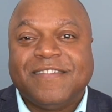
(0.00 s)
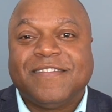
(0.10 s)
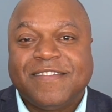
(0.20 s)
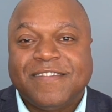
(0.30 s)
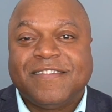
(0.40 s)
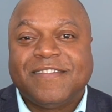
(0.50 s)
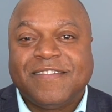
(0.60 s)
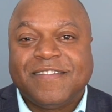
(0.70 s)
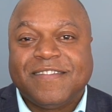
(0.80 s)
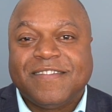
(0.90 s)

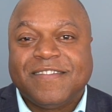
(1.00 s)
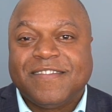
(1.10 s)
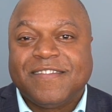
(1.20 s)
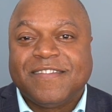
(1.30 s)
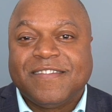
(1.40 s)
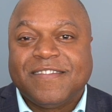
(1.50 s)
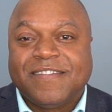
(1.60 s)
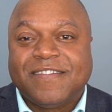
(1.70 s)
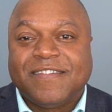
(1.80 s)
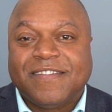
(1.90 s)

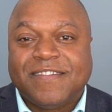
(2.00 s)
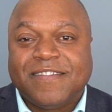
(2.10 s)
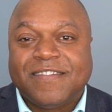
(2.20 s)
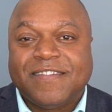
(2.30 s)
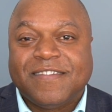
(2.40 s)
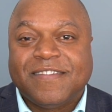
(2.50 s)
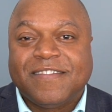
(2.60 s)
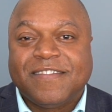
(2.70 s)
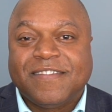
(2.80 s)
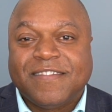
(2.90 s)

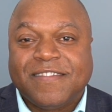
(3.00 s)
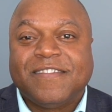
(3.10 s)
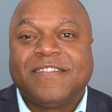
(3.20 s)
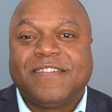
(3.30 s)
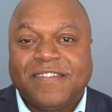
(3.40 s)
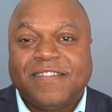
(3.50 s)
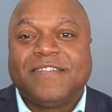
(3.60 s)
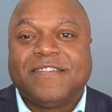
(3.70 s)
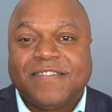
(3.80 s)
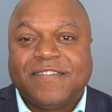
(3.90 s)

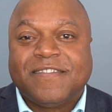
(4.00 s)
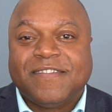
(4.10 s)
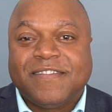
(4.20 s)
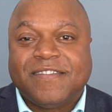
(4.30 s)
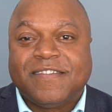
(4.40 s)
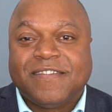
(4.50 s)
(silent)